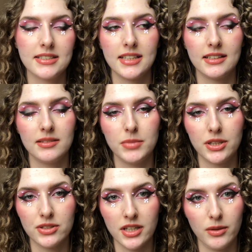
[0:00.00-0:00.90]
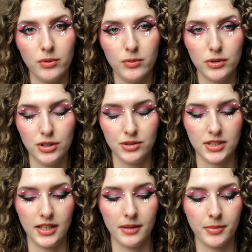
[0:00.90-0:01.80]
not because I would use
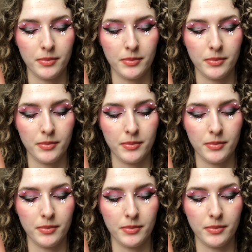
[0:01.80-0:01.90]
it up,